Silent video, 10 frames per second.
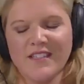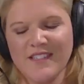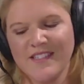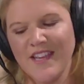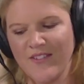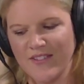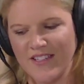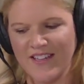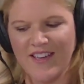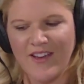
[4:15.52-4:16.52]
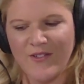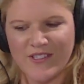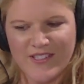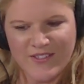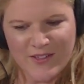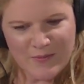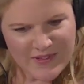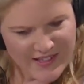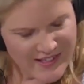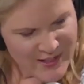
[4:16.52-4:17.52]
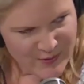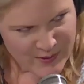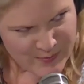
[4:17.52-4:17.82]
Did definitely did not want to imply that you